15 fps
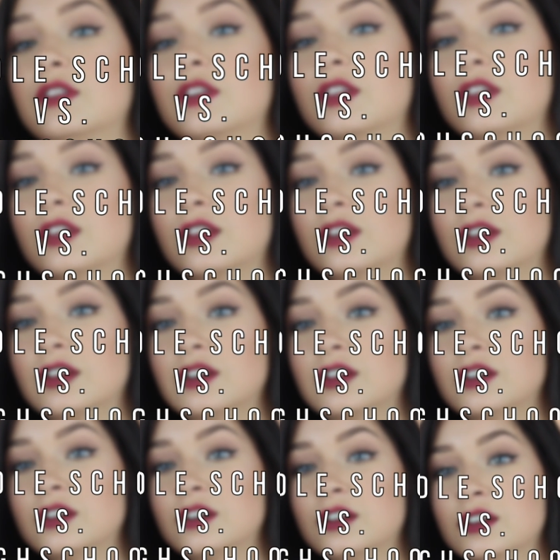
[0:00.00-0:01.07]
it's like the same
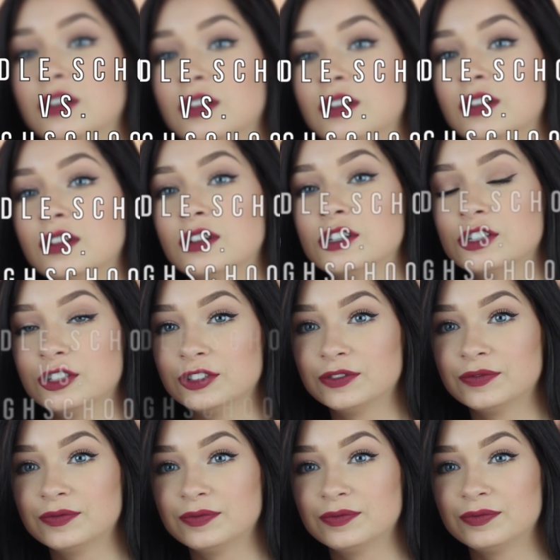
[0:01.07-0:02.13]
thing, but some people say it's like
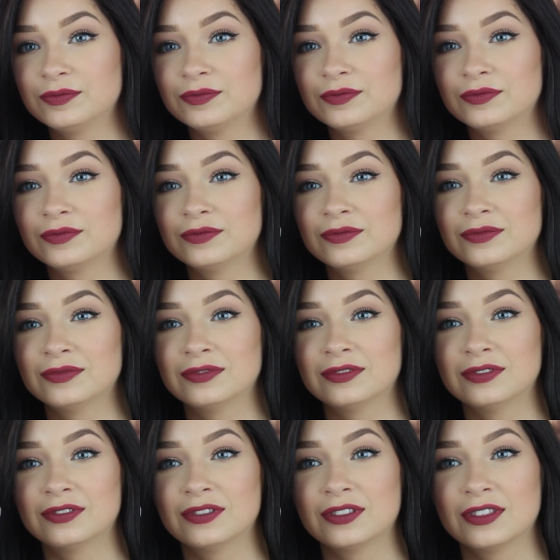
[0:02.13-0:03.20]
completely different,
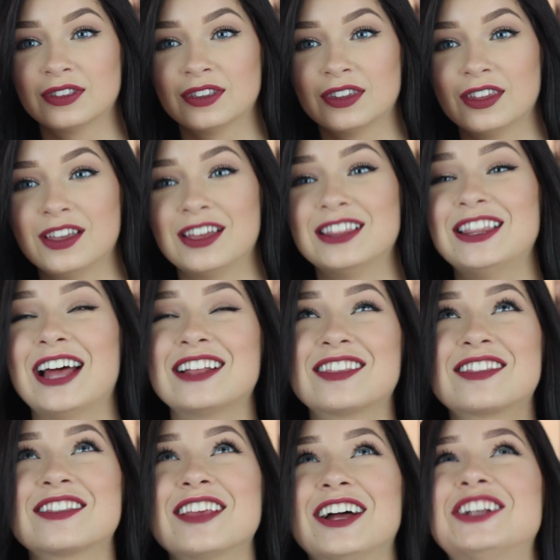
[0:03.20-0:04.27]
so.
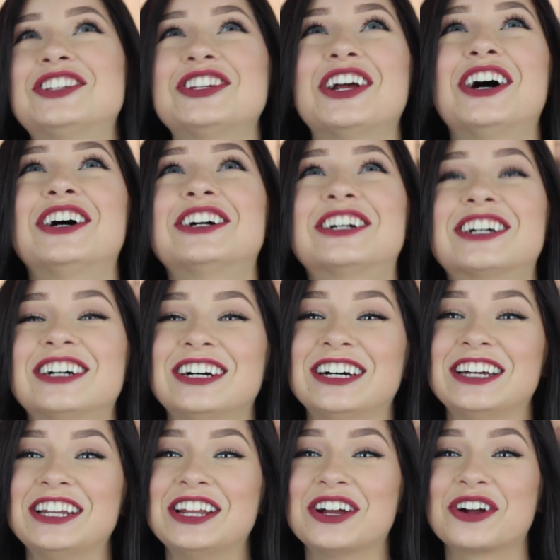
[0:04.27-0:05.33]
That's such a
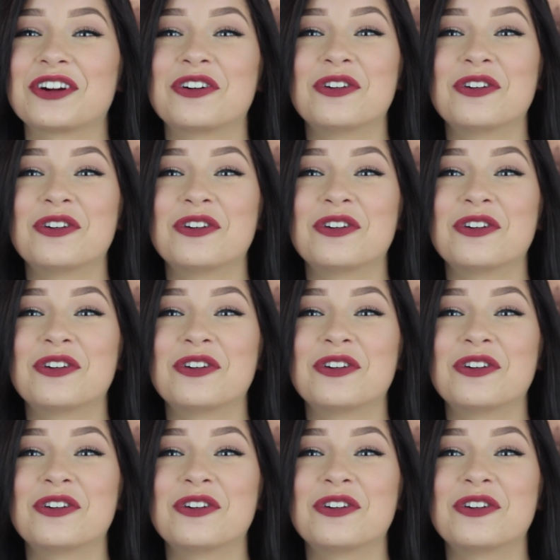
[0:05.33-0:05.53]
good